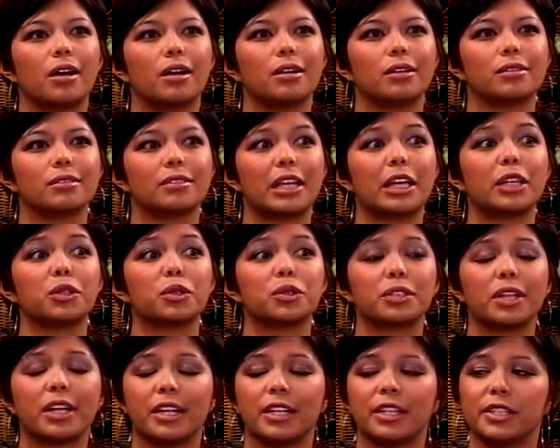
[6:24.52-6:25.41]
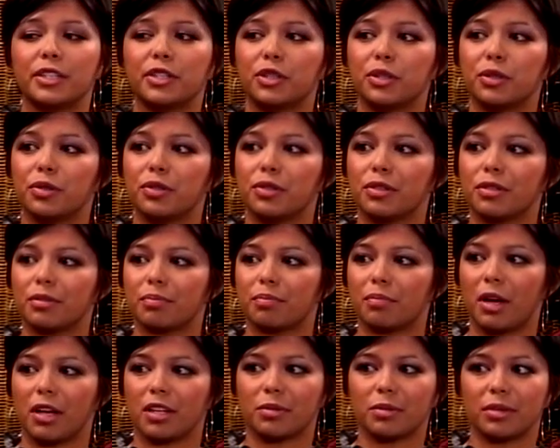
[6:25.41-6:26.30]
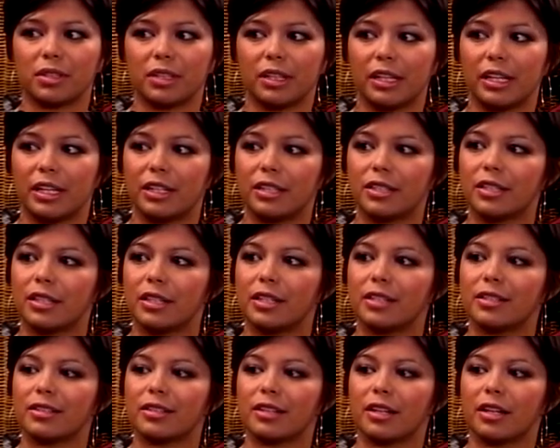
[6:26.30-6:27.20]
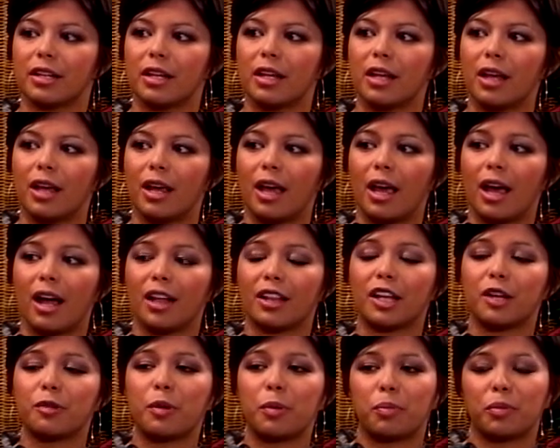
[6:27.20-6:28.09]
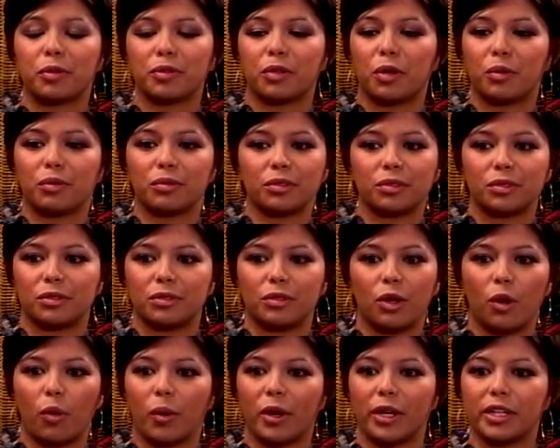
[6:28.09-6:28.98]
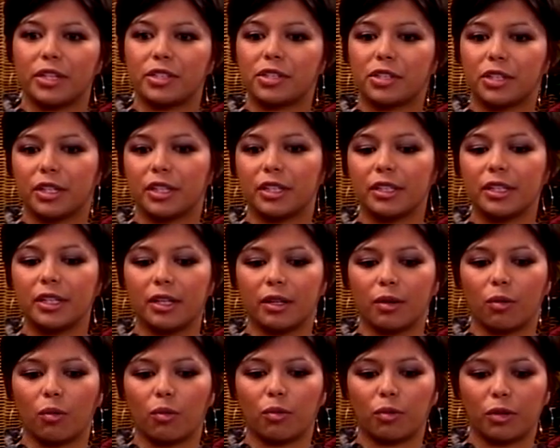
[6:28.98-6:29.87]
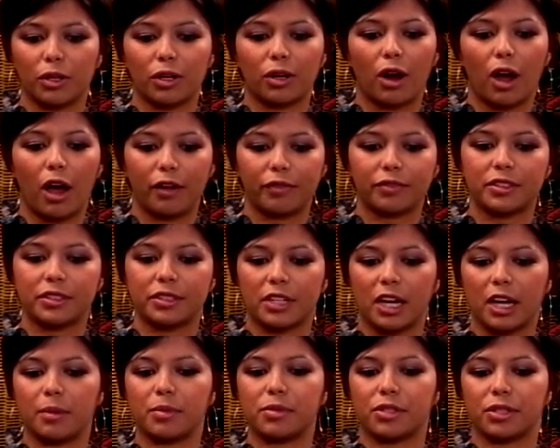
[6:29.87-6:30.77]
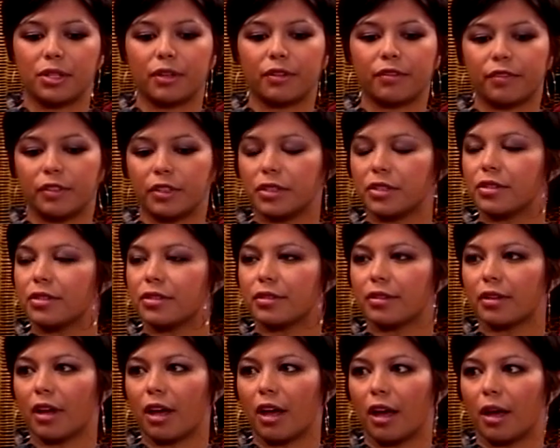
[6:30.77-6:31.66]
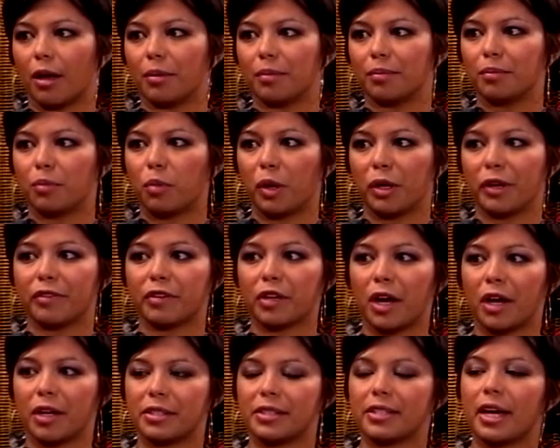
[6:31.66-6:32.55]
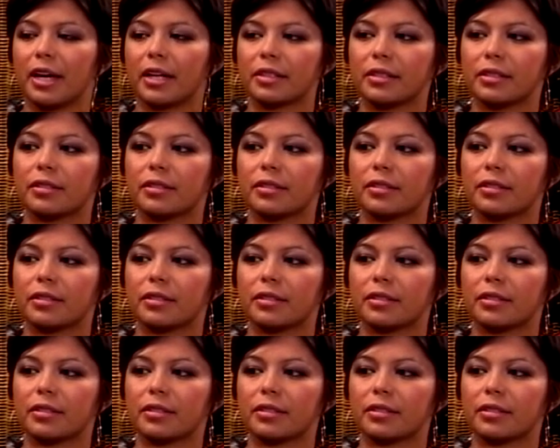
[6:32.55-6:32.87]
landlord-tenant issues possibly leading to this, and a lot of people don't know where to turn, and we're oftentimes their first point of contact.